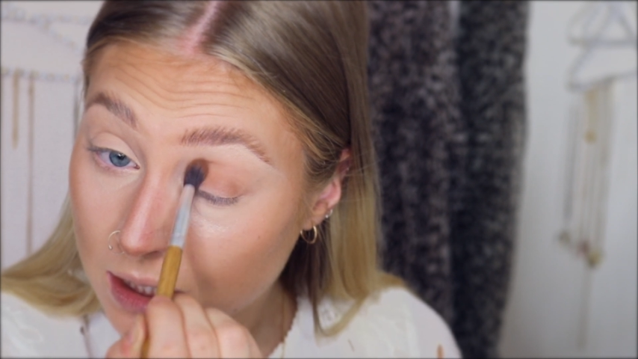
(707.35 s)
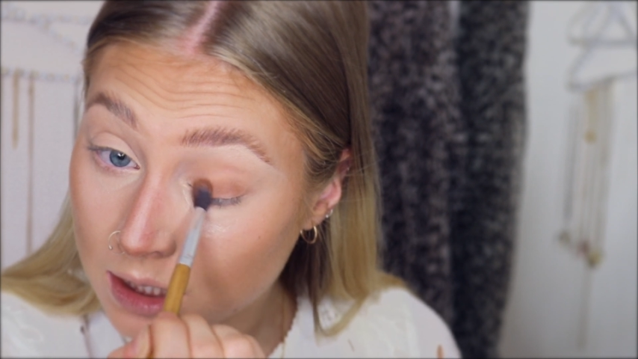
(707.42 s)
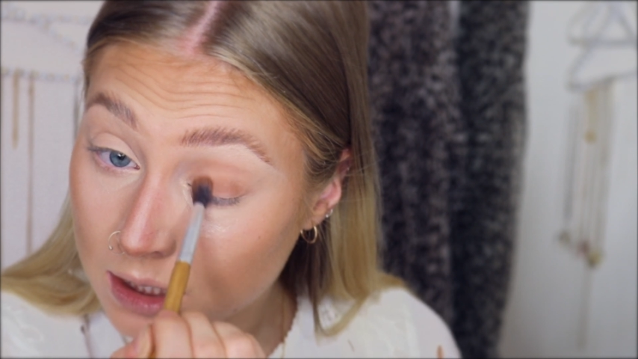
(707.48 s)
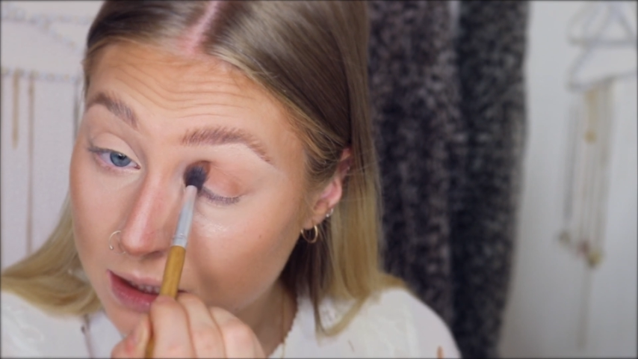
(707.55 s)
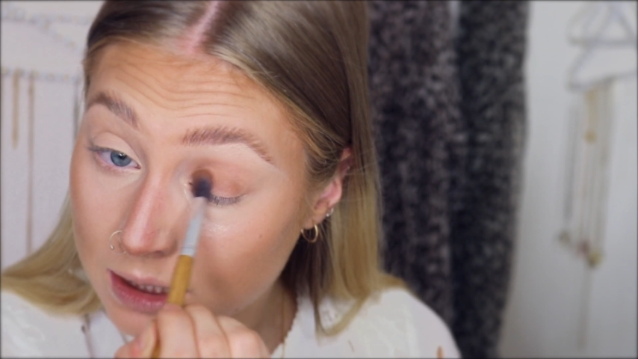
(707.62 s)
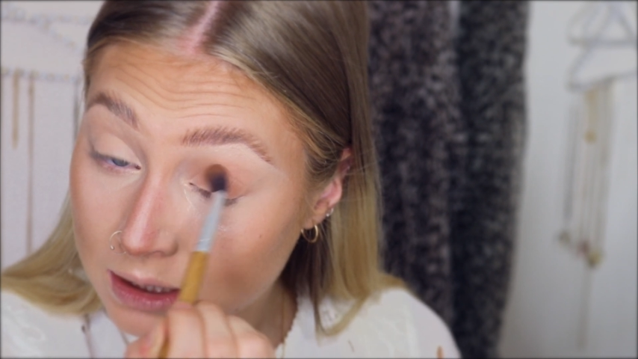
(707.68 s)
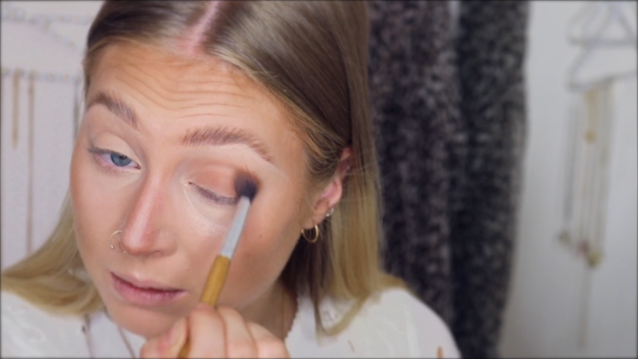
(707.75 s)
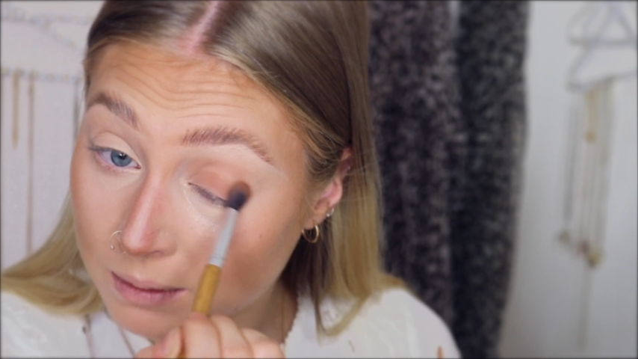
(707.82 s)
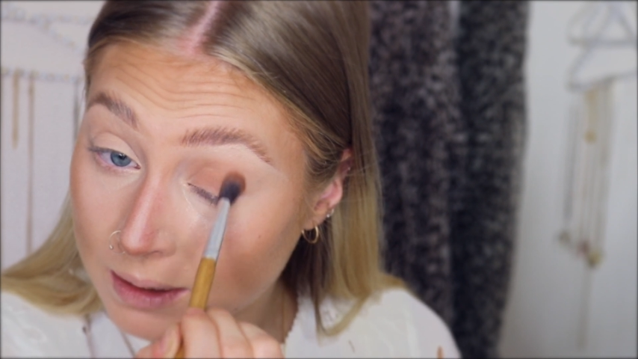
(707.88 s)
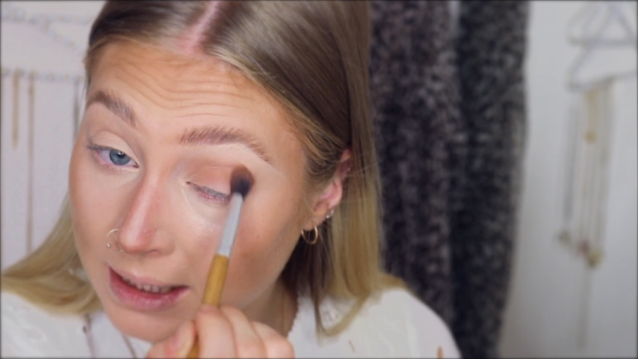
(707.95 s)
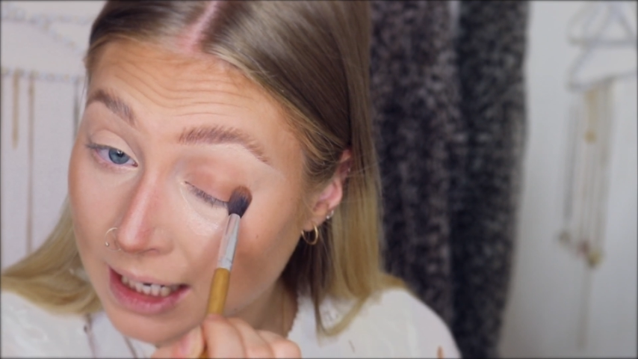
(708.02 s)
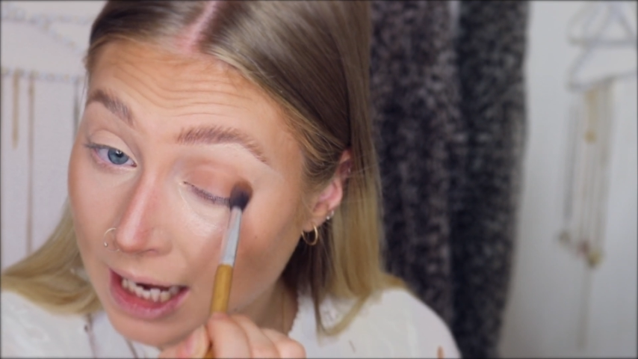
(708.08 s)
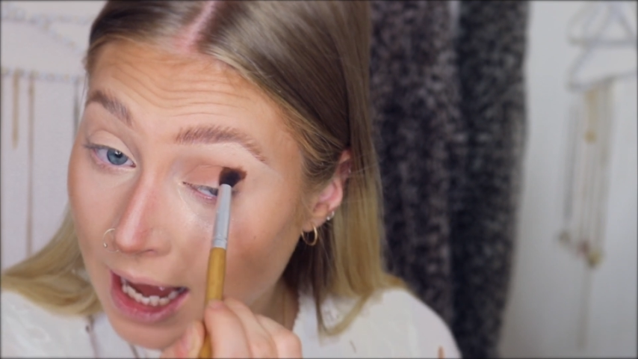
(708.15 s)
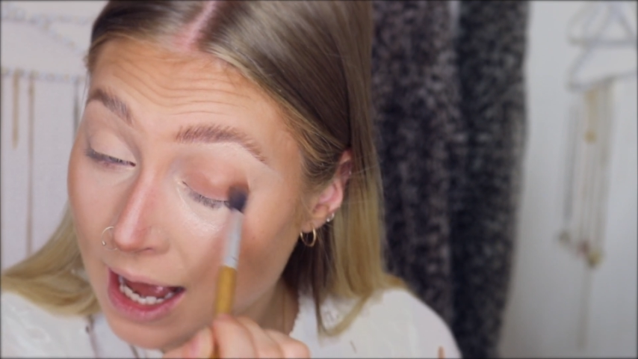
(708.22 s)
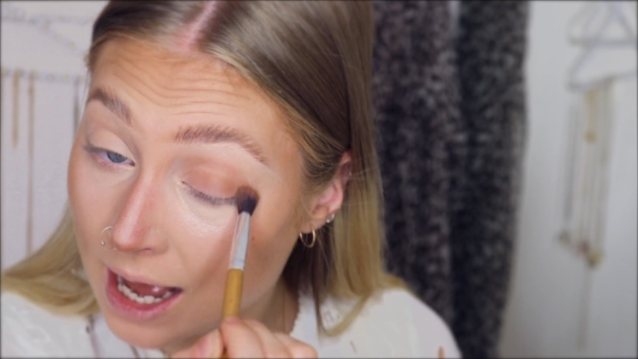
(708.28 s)
until we
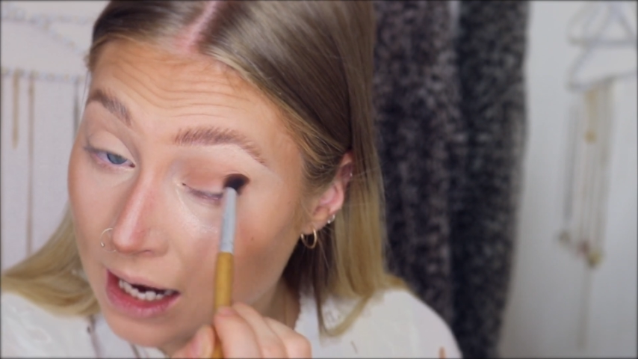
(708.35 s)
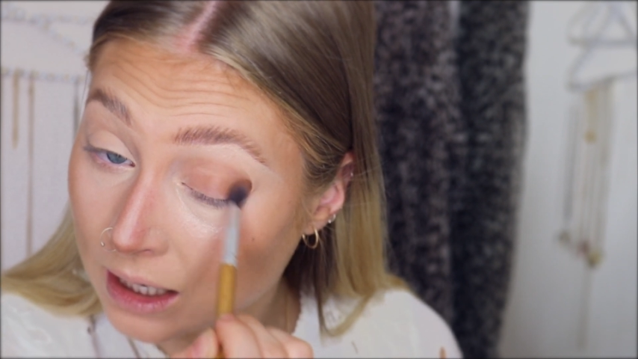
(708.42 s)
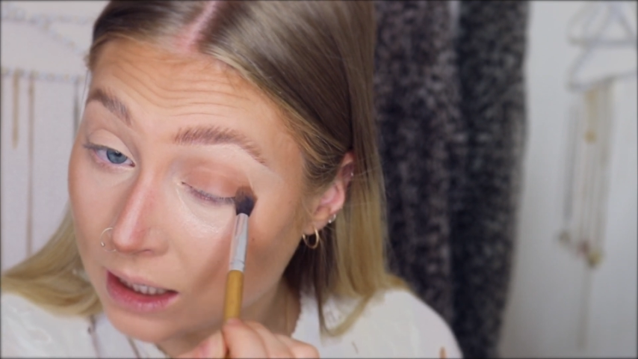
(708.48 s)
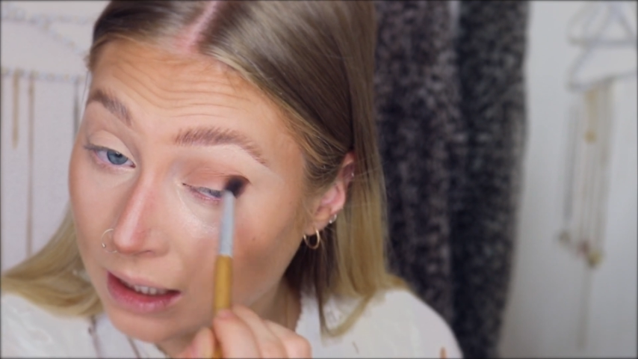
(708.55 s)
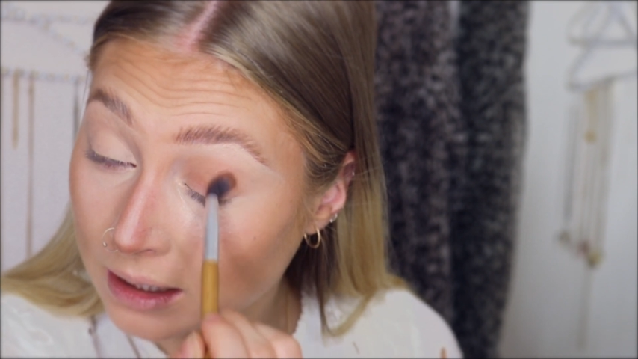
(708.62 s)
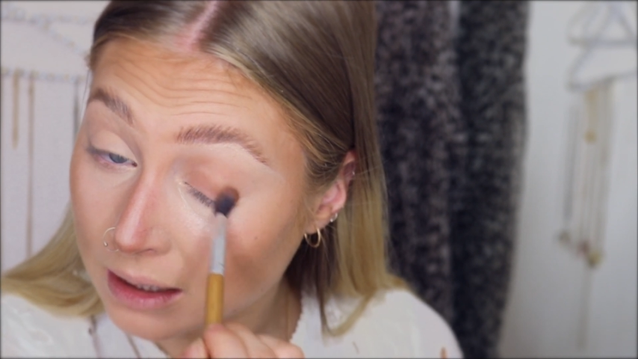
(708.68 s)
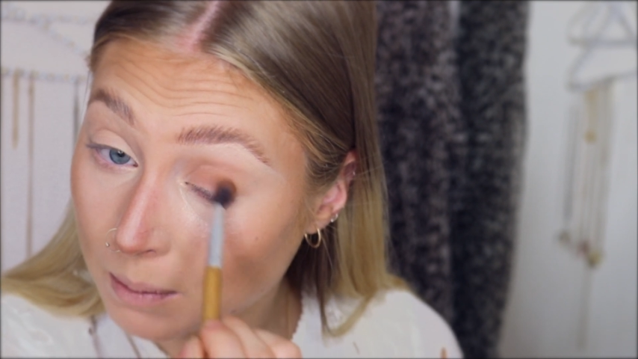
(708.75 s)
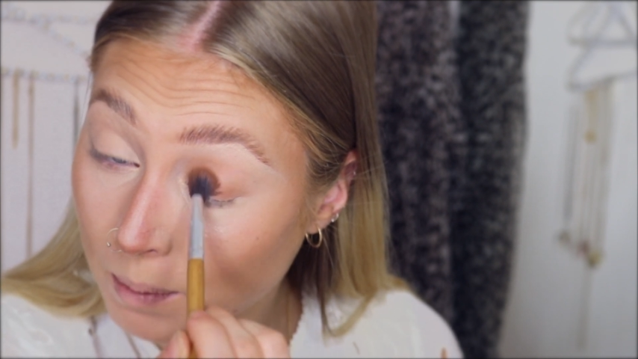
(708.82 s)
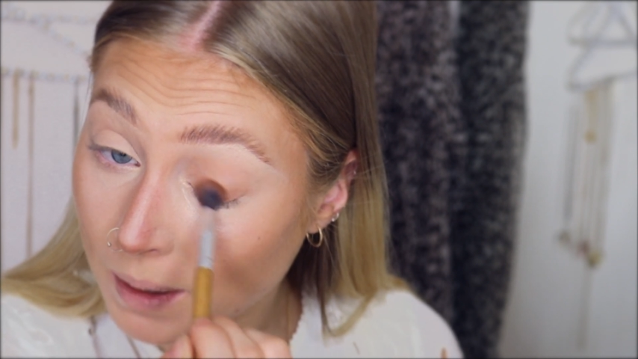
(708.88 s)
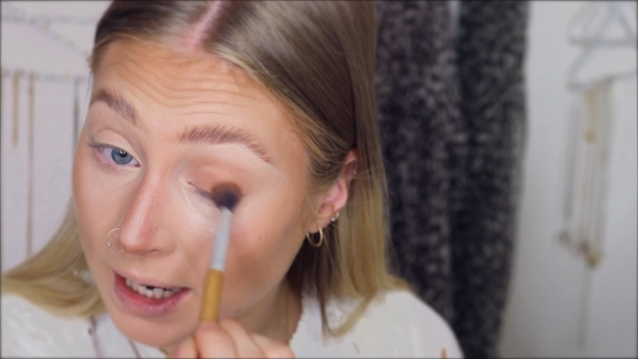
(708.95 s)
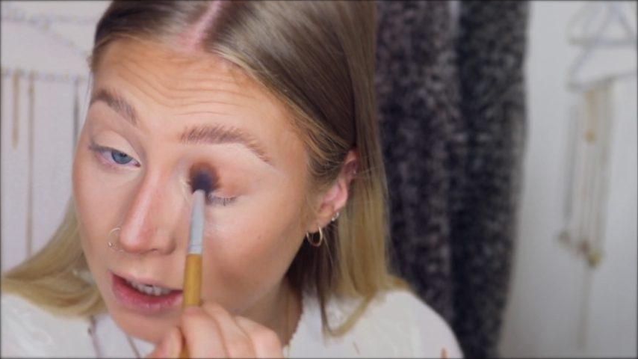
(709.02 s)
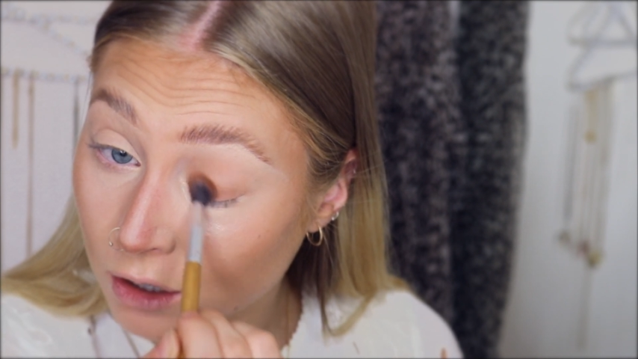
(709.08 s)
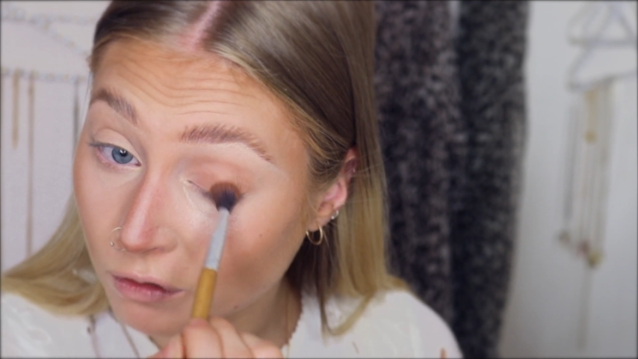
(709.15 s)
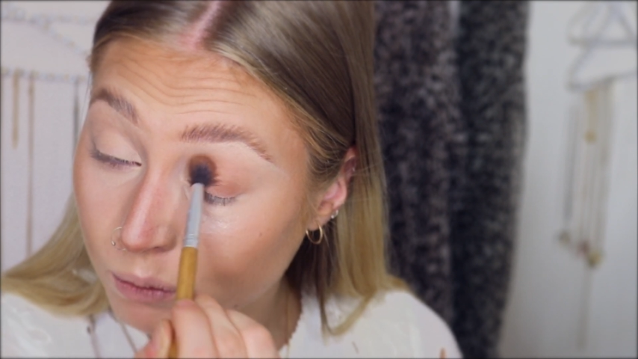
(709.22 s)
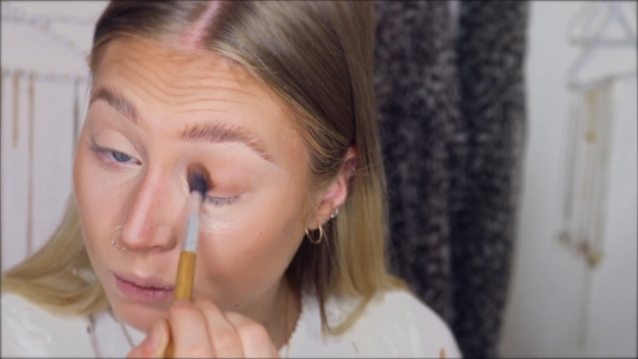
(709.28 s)
get like the
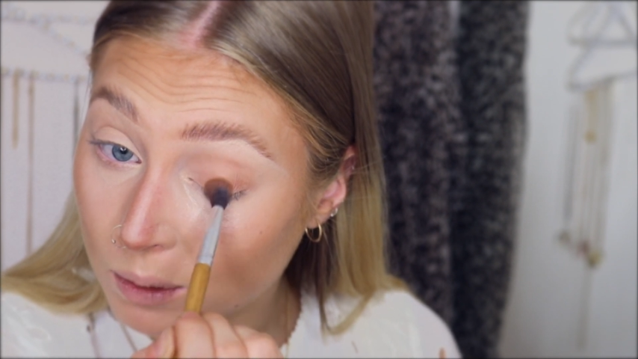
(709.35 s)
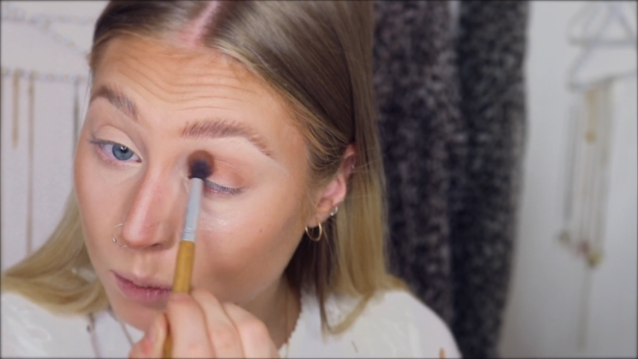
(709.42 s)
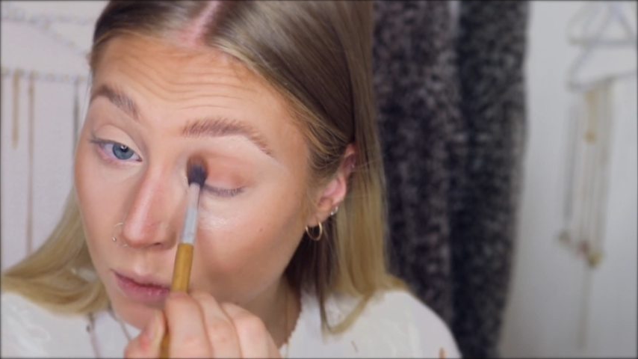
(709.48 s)
payoff we